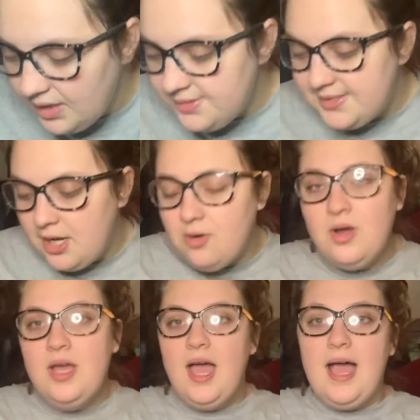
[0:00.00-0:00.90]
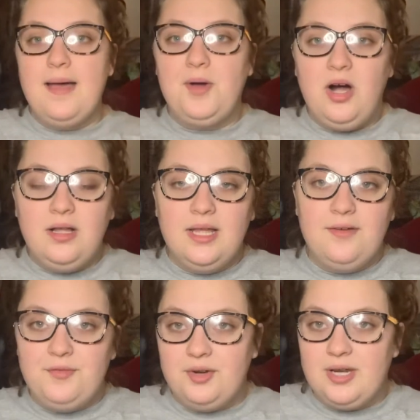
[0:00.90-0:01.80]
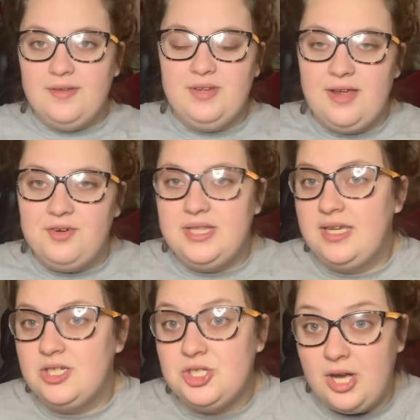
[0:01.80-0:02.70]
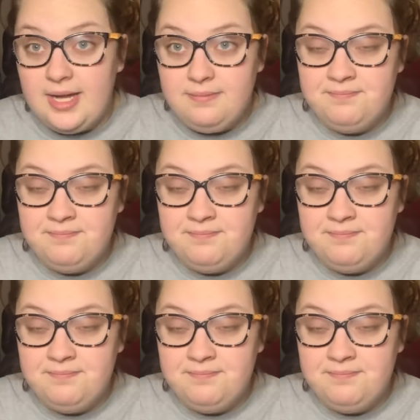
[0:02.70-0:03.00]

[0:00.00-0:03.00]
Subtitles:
So I'm all up for giving everything a shot.